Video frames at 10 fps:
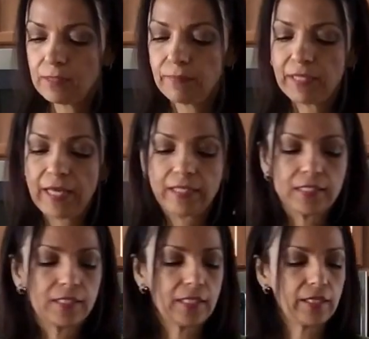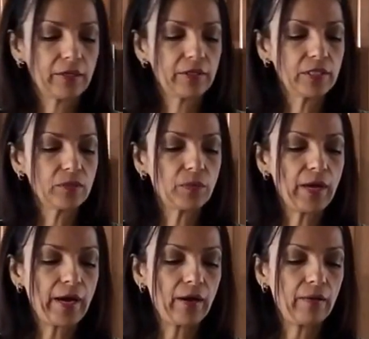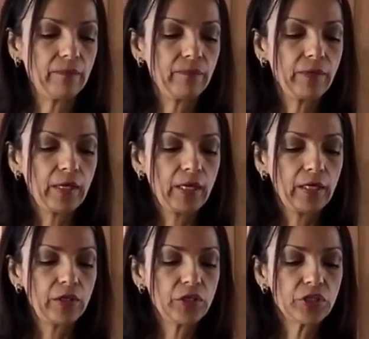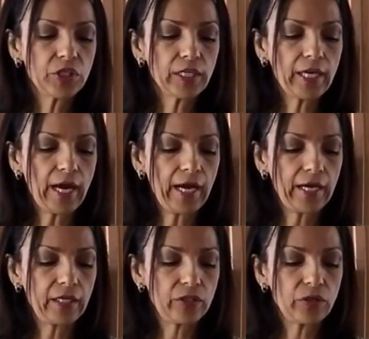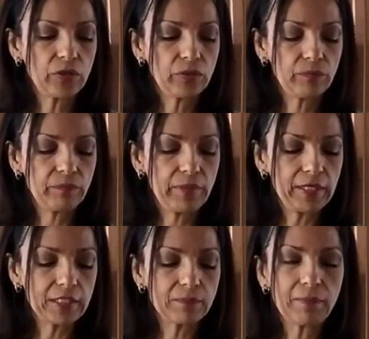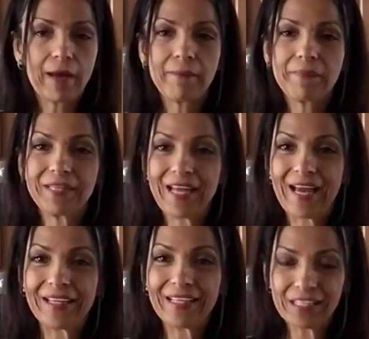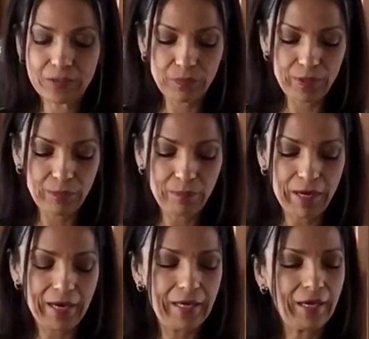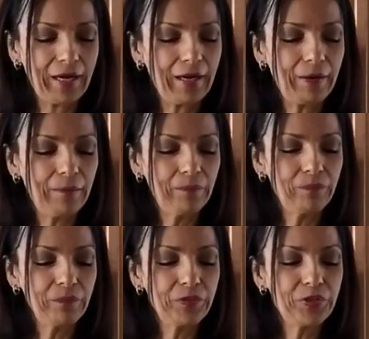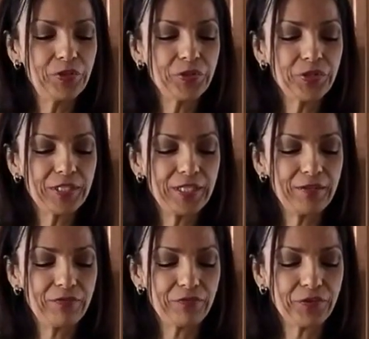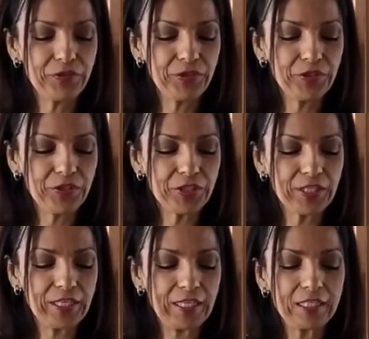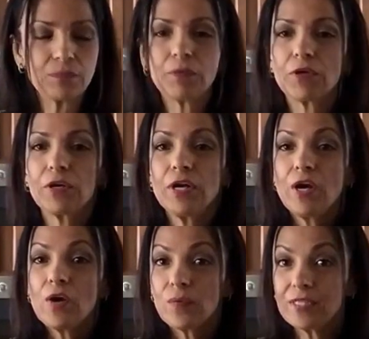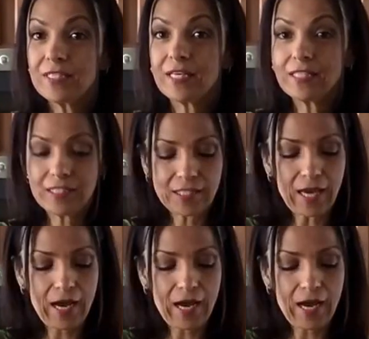bananas in there as well. Usually I don't mix my bananas with my juicy fruit. Usually it's more with dense